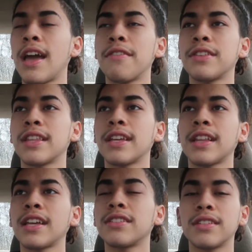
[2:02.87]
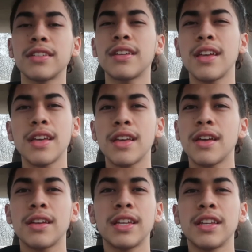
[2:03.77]
everything, like
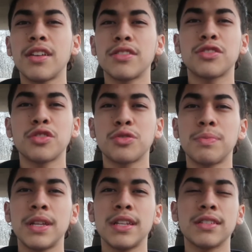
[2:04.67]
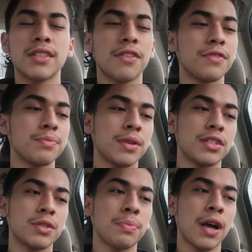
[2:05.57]
getting on social media and stuff, as
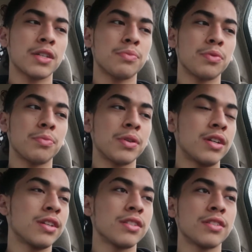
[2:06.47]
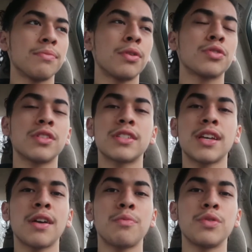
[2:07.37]
much as possible, because most of the
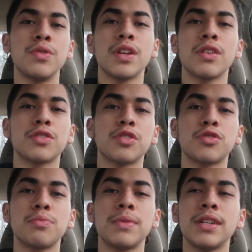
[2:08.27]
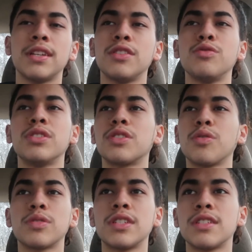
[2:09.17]
time when you get on social media, you just
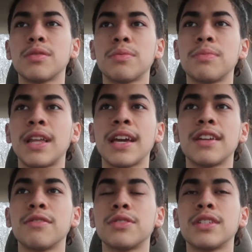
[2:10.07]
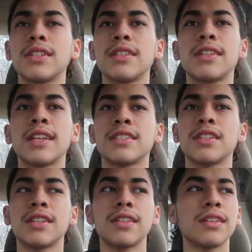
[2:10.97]
gonna see some negative shit that's
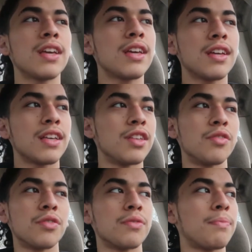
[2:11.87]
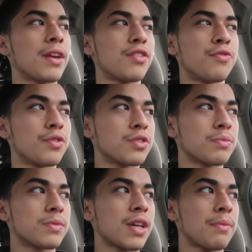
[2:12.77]
gonna either make you feel
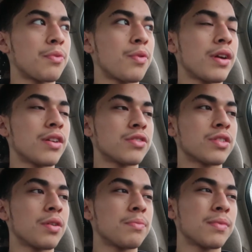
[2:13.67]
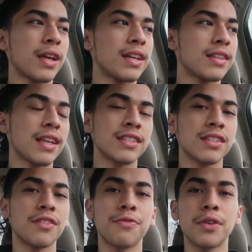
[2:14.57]
some type of way or something, like that's
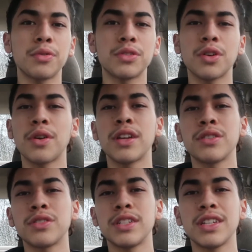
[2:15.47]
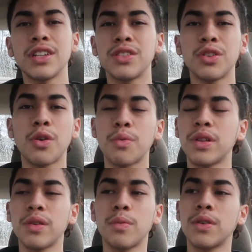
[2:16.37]
gonna fuck with your energy, and you don't
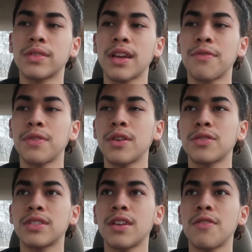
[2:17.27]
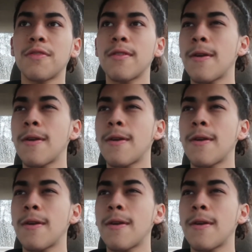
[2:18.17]
really want that for yourself.